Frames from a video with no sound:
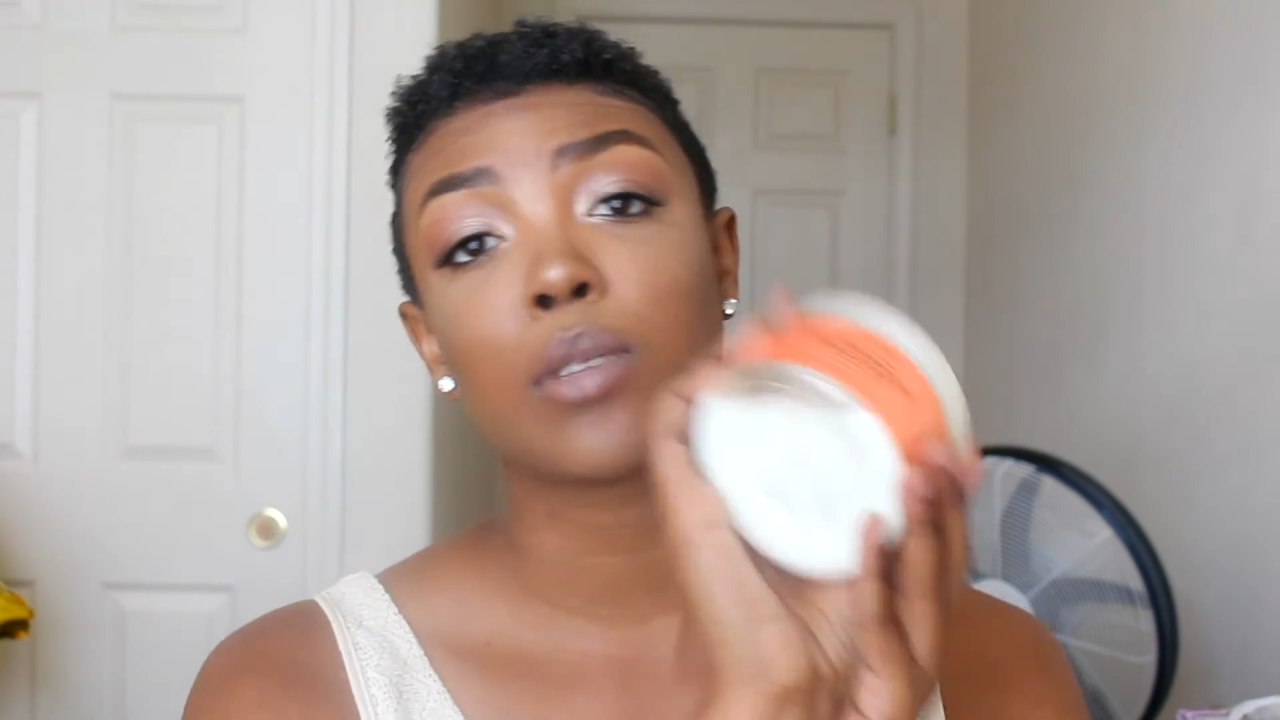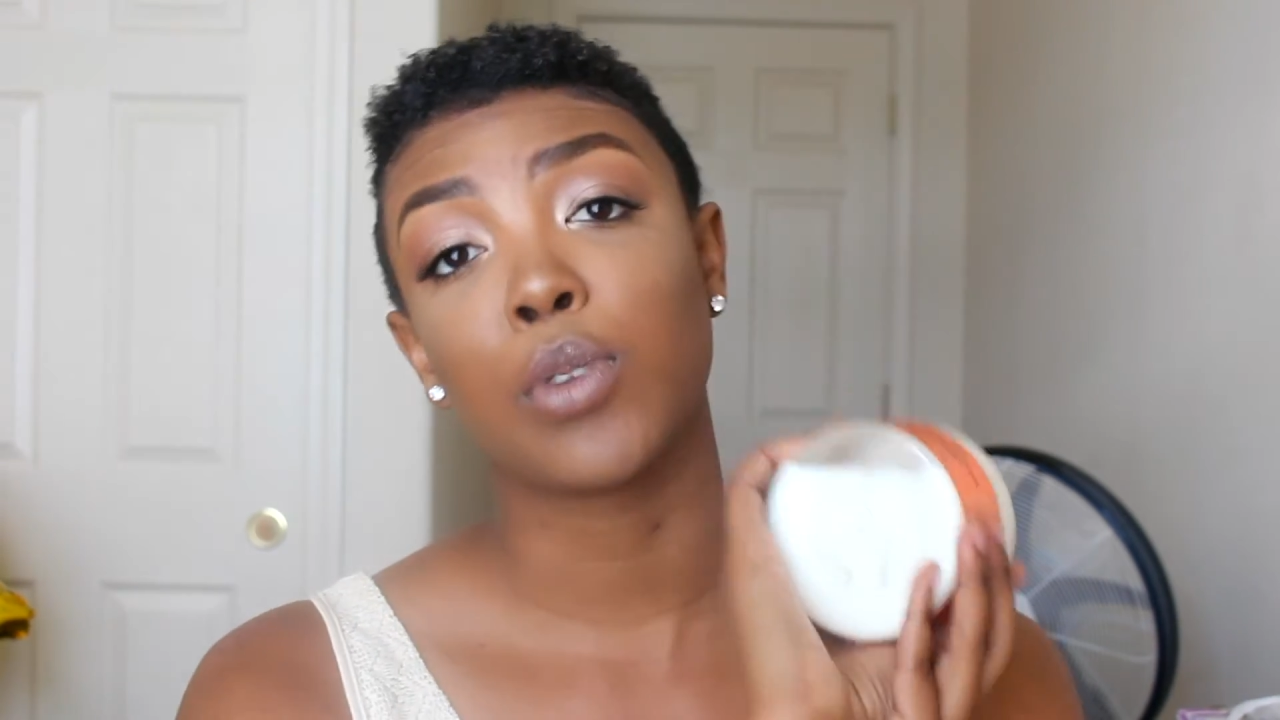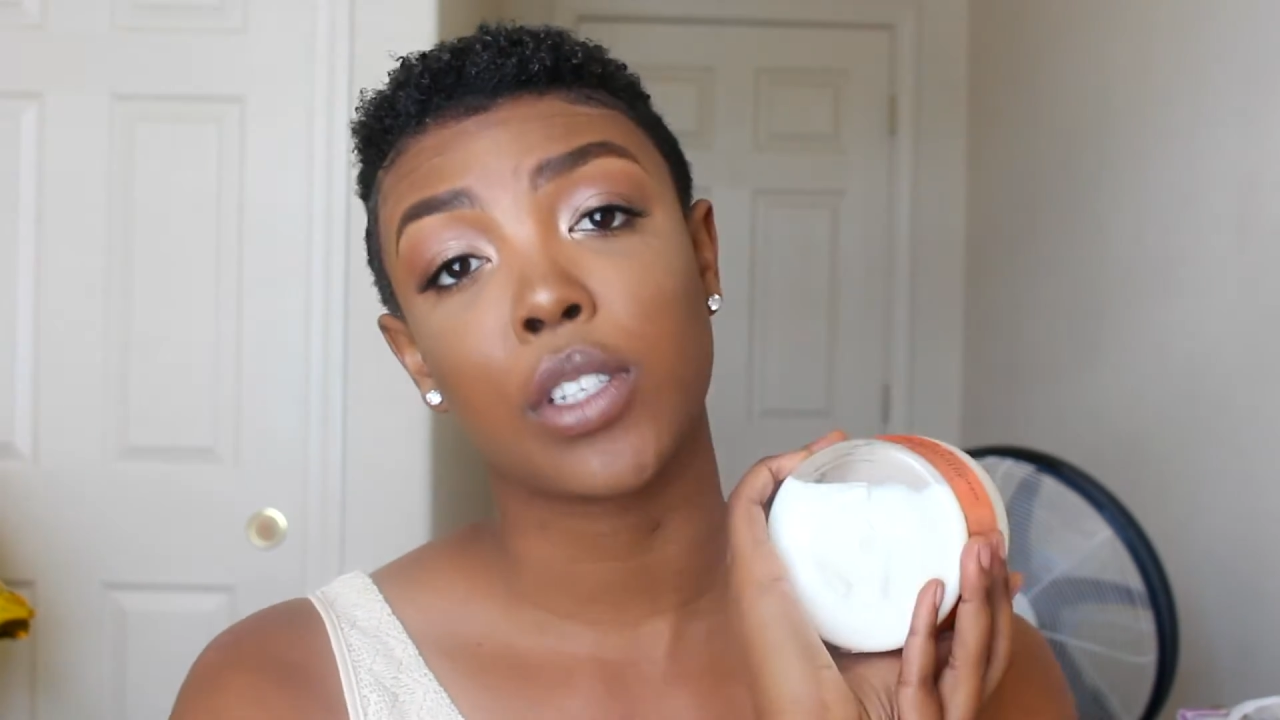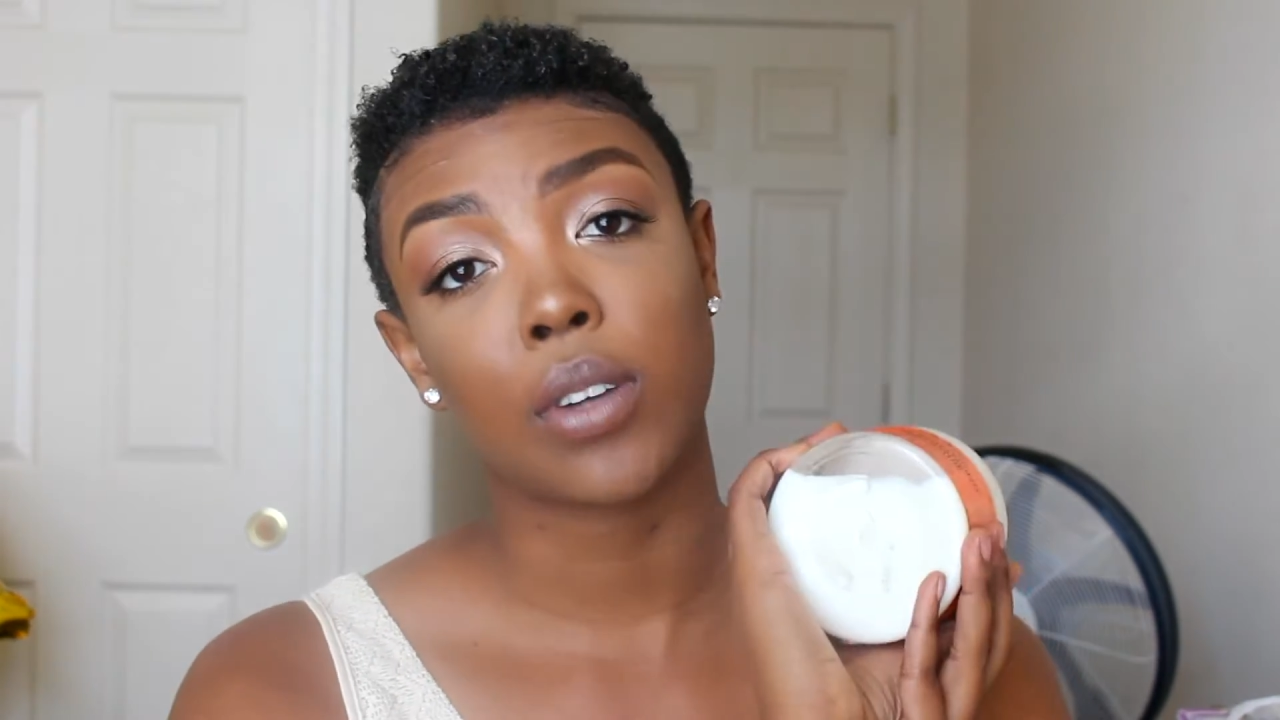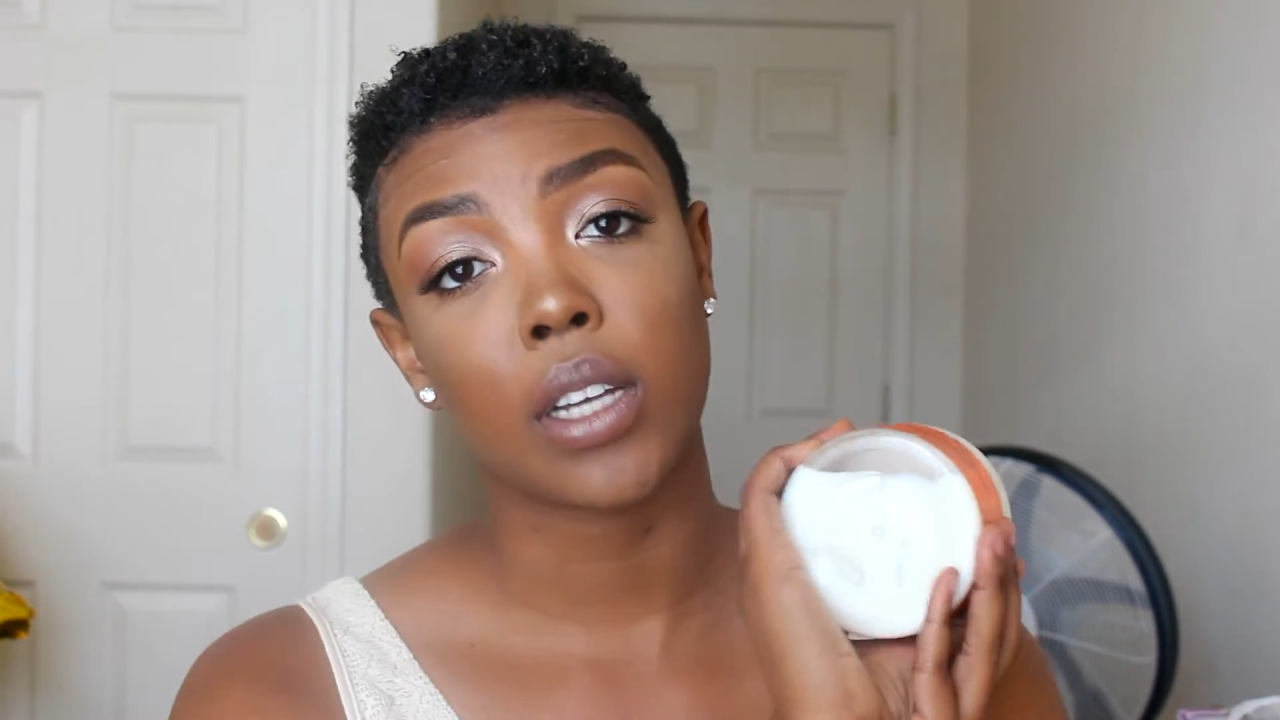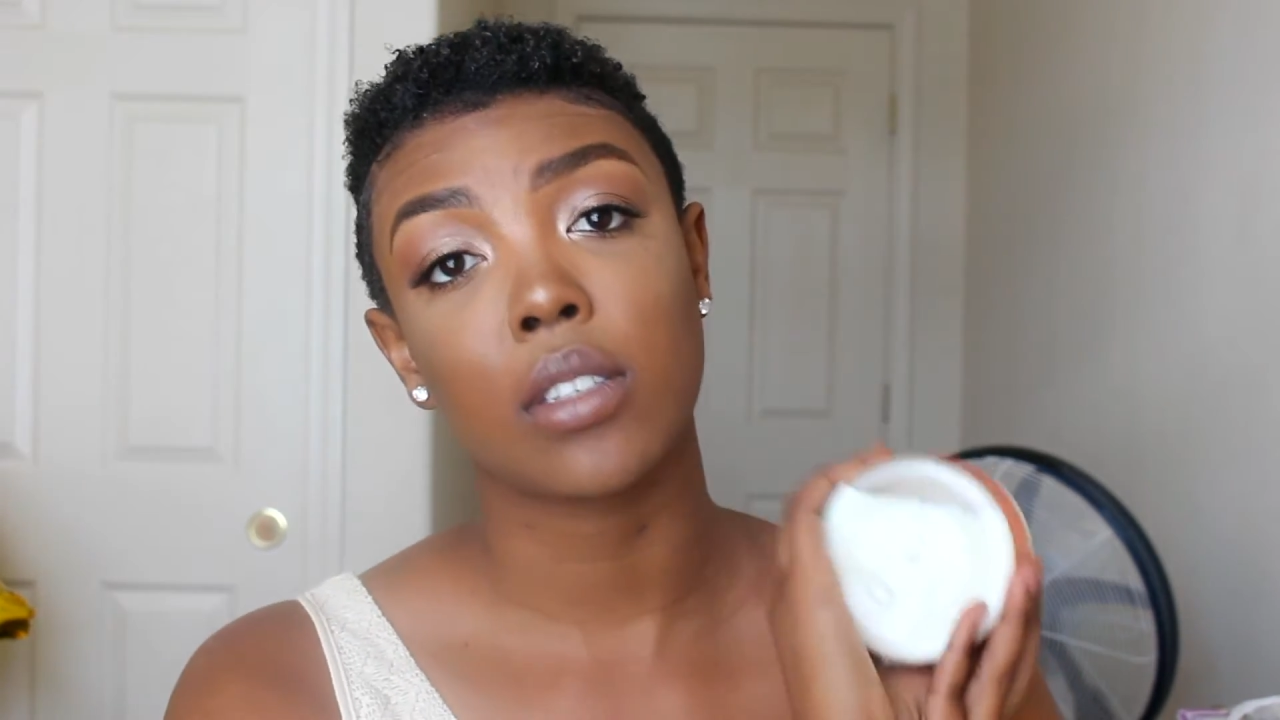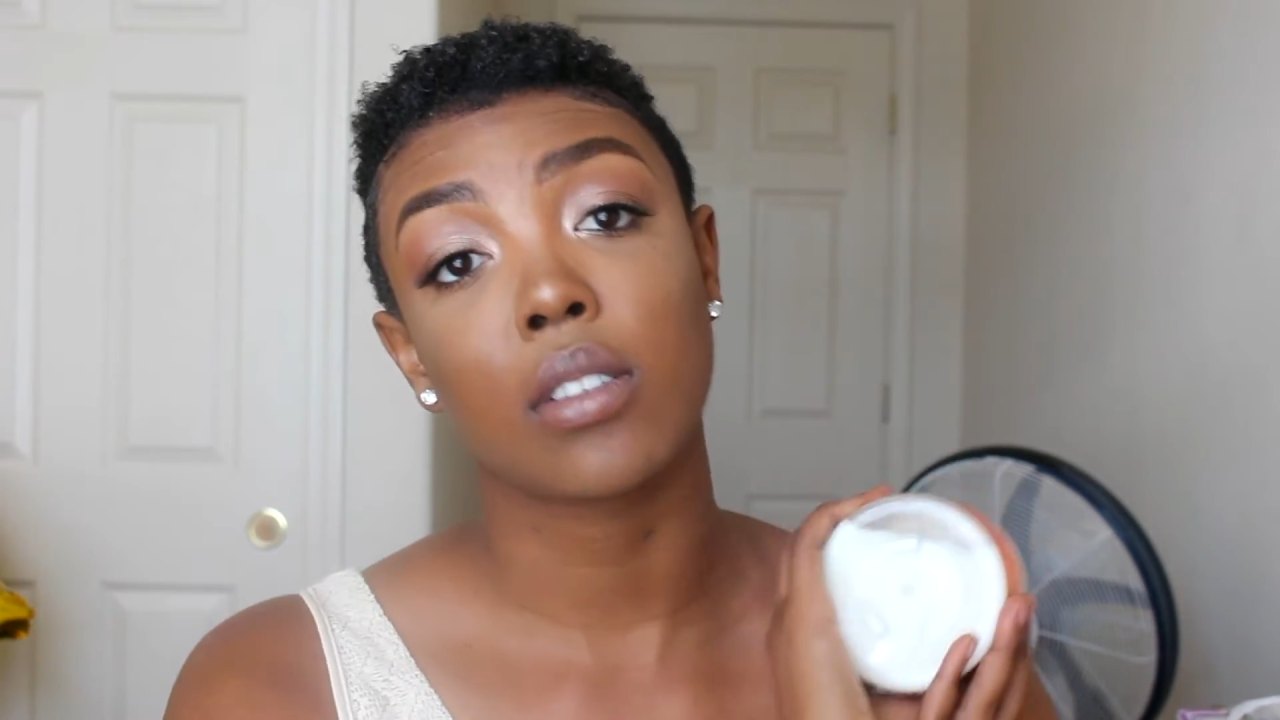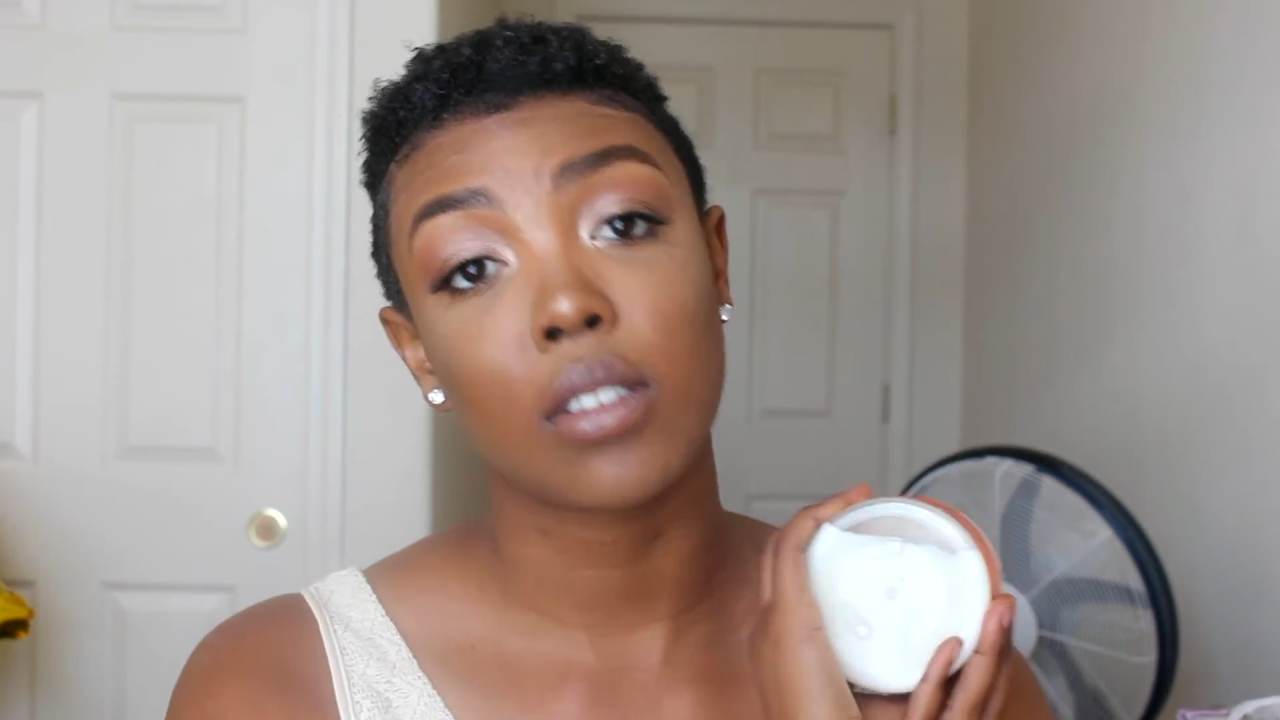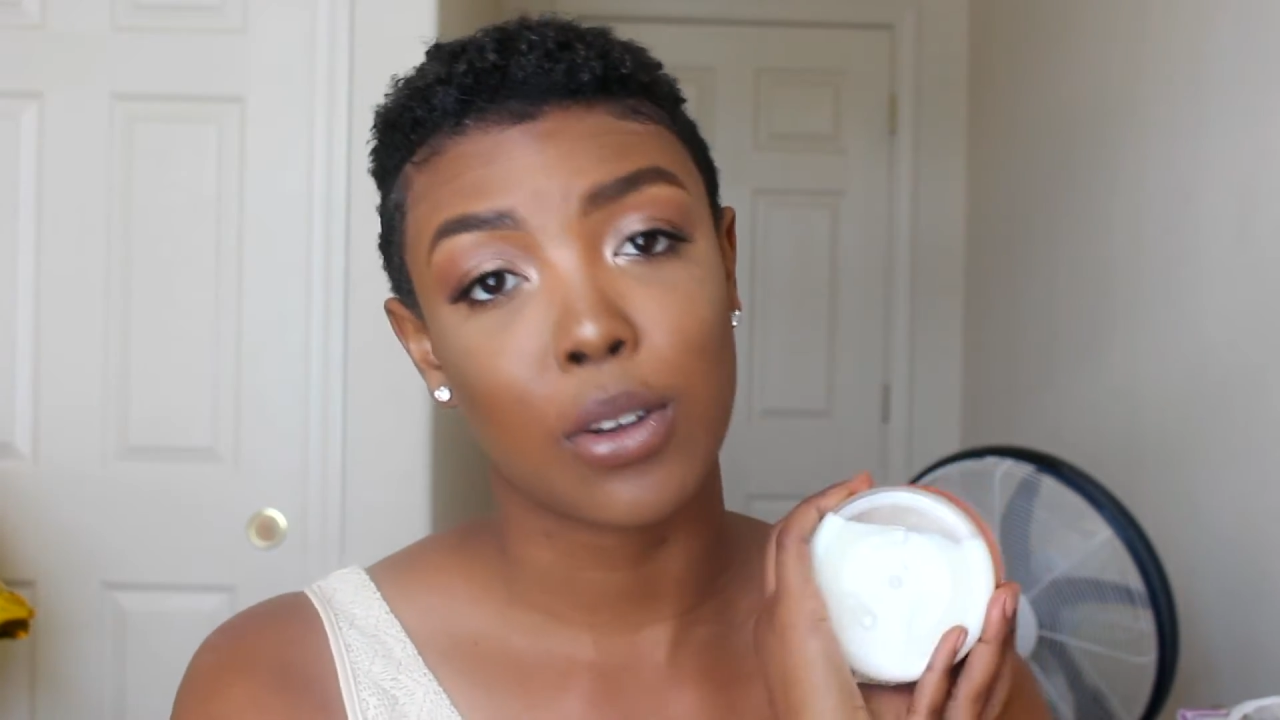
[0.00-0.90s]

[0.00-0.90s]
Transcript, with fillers: it's moisturizing.